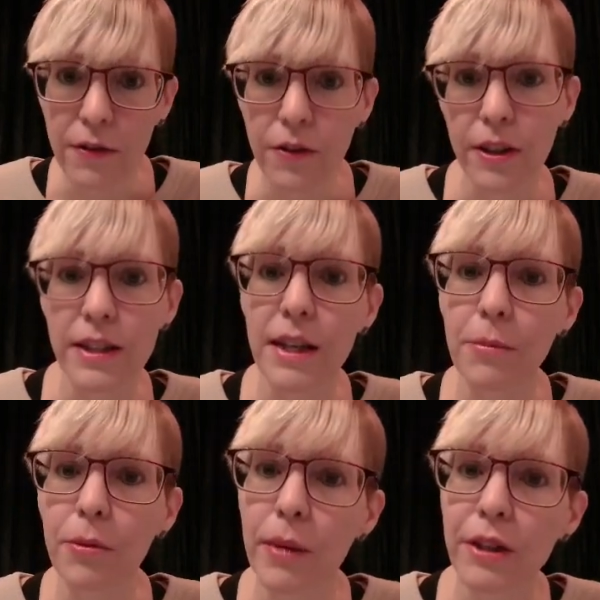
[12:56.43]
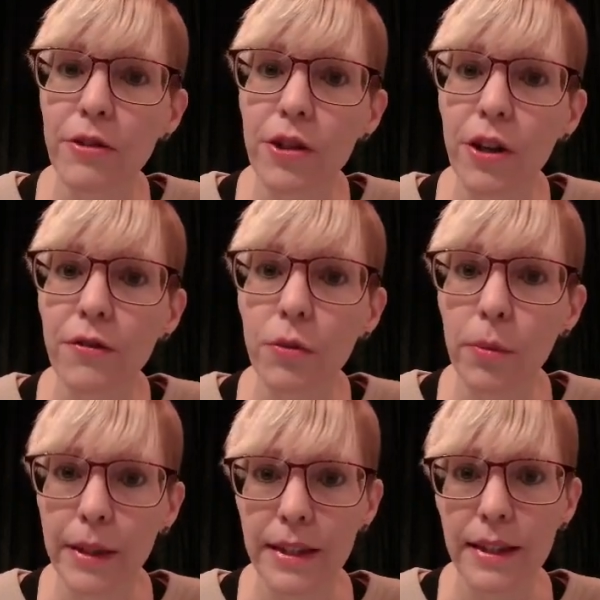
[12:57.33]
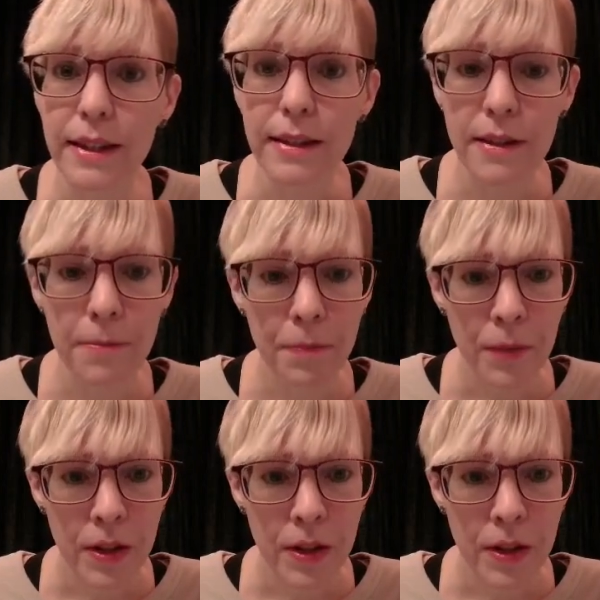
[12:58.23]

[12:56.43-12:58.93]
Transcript: For example, Microsoft would be 6.